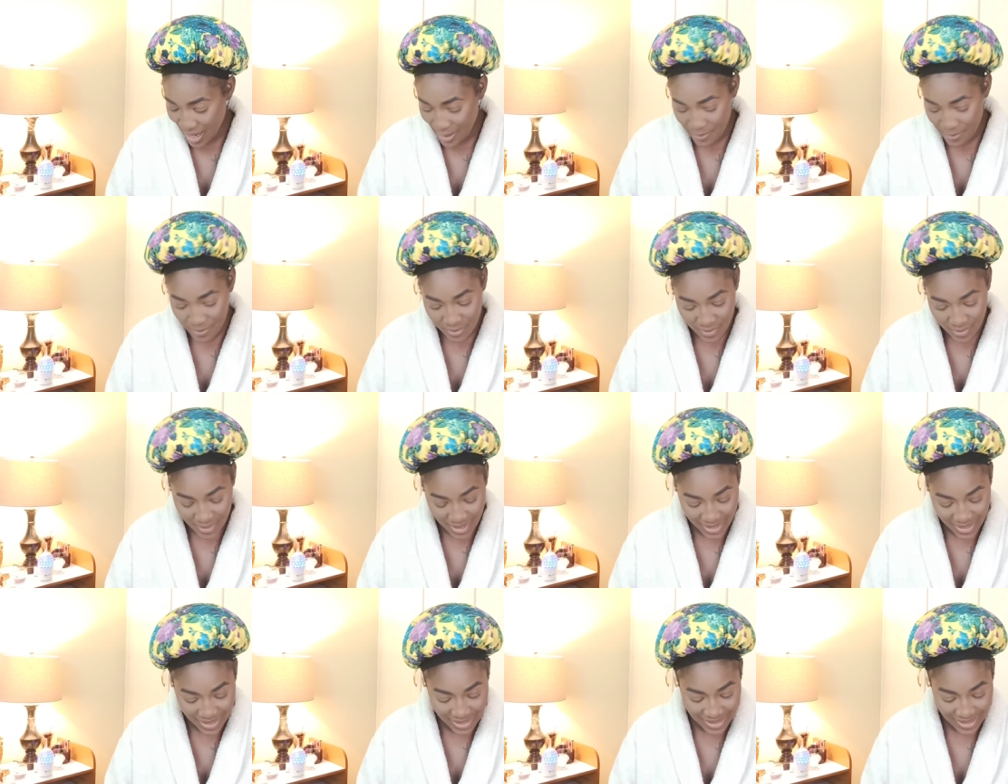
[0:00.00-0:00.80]
I
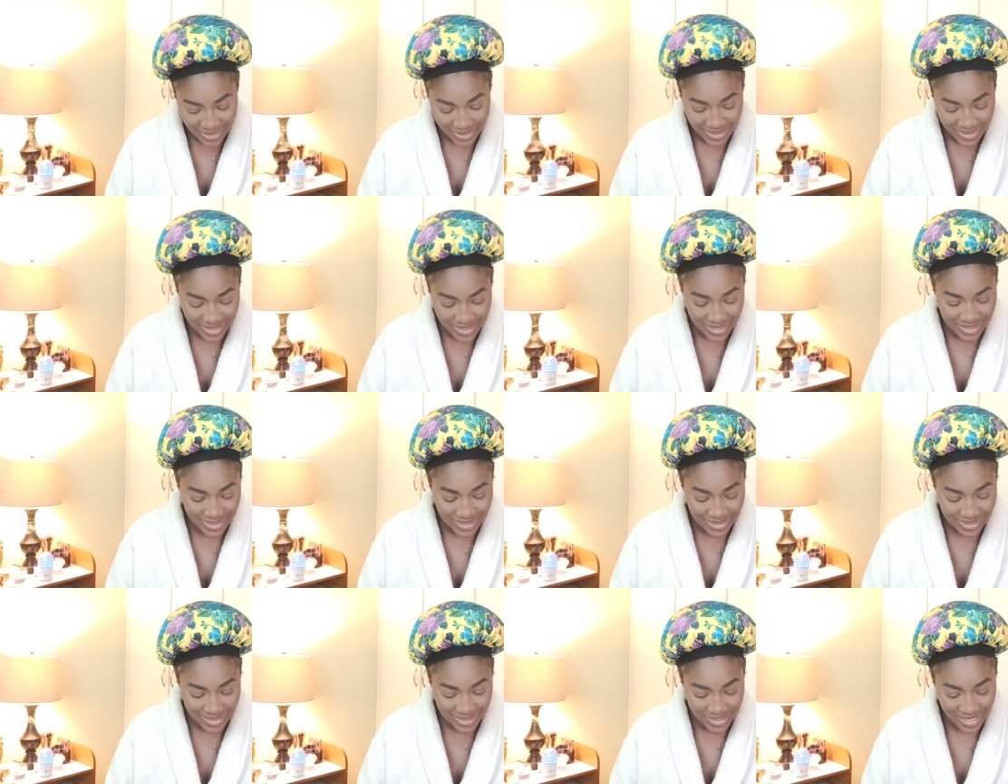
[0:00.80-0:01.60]
mean to
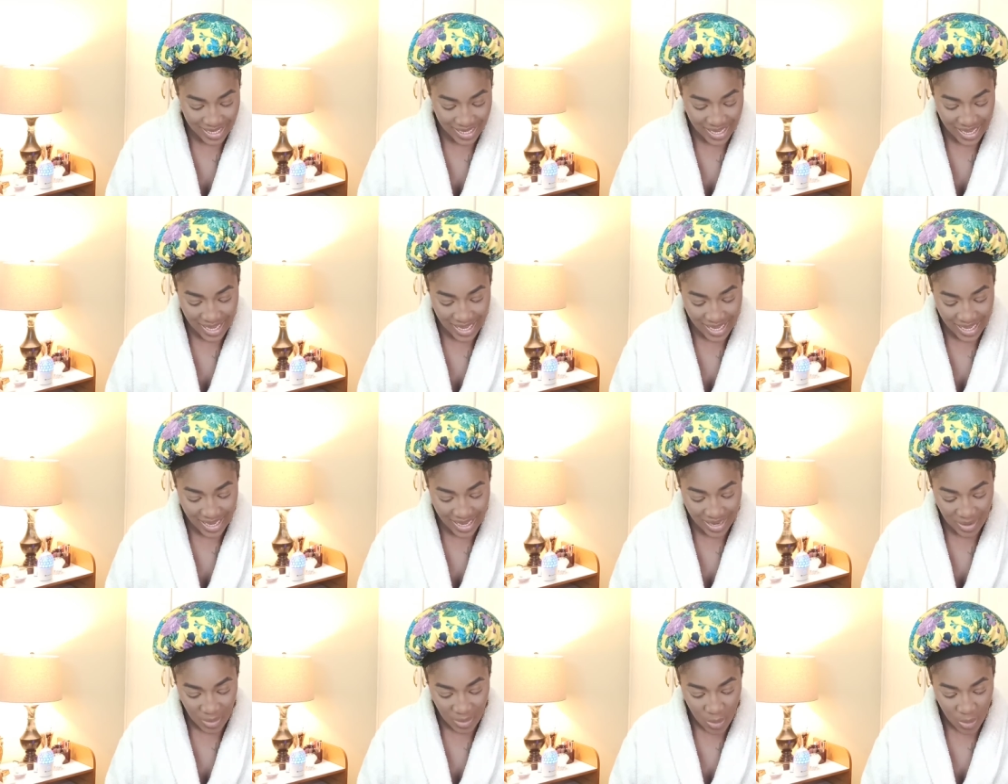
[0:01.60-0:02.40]

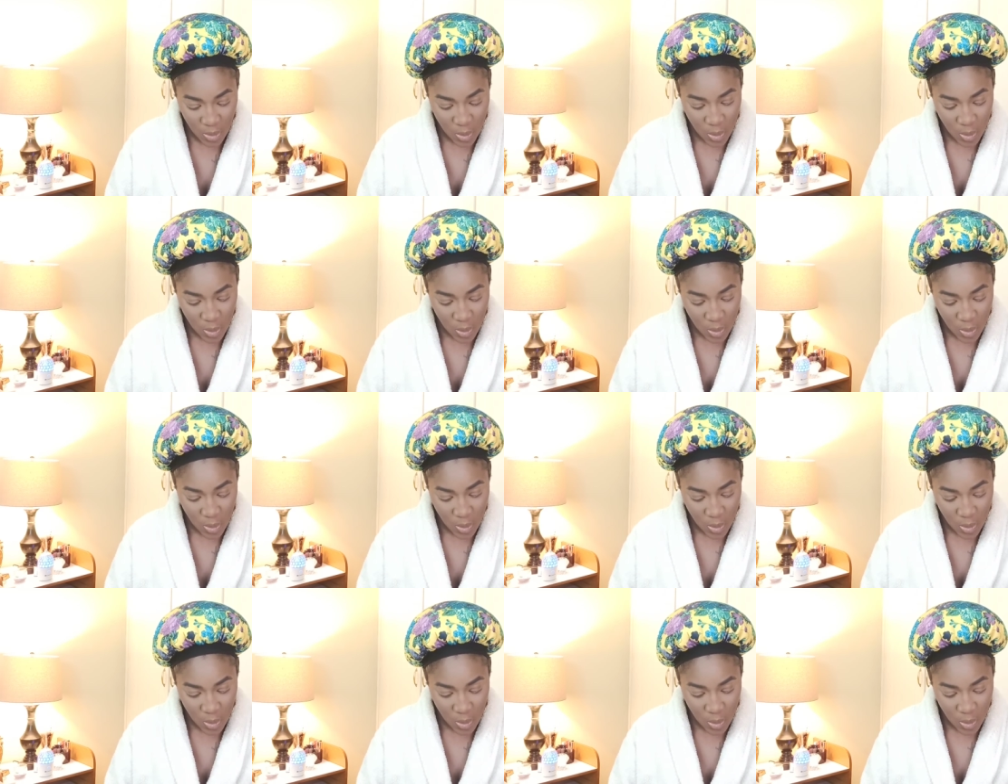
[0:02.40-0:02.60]
say.